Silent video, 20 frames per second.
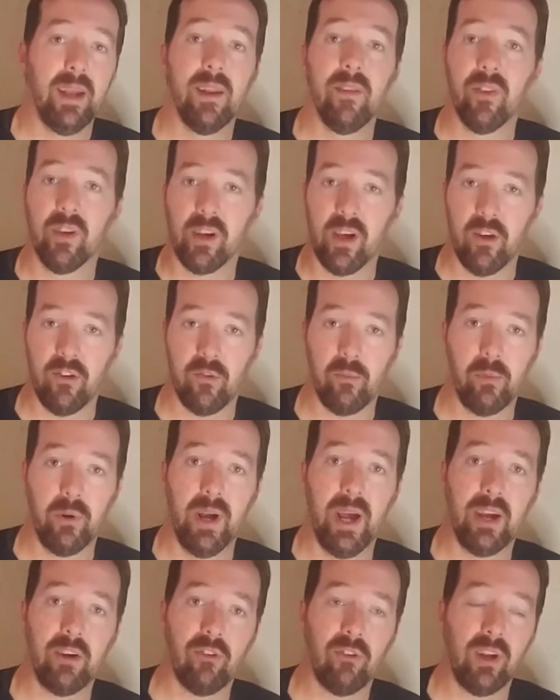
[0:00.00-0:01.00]
and the customer
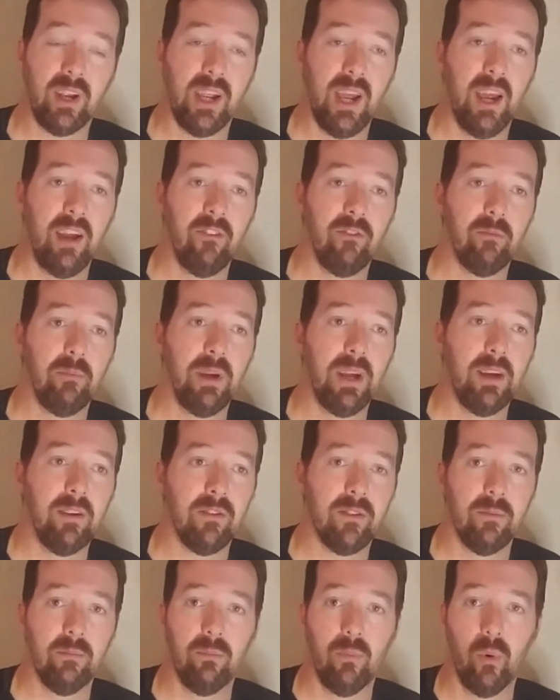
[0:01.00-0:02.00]
actually gave me
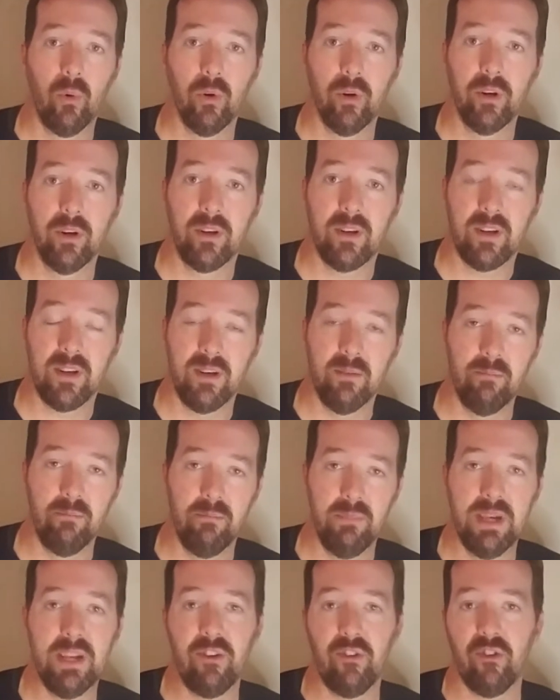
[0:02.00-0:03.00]
some more
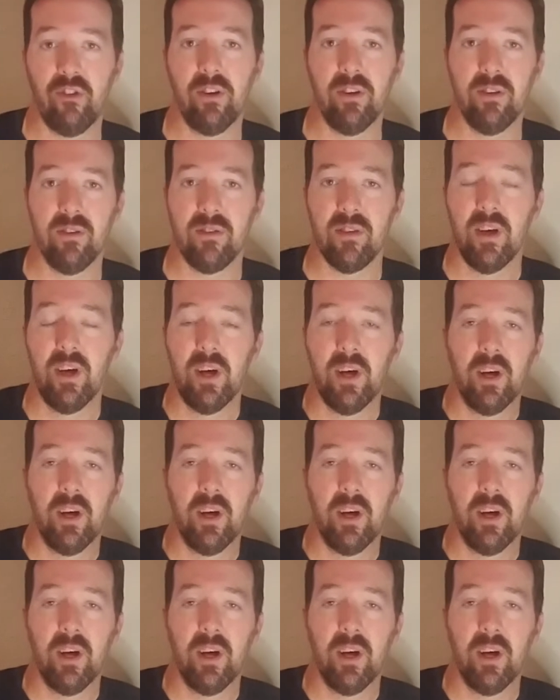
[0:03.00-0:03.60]
dimensions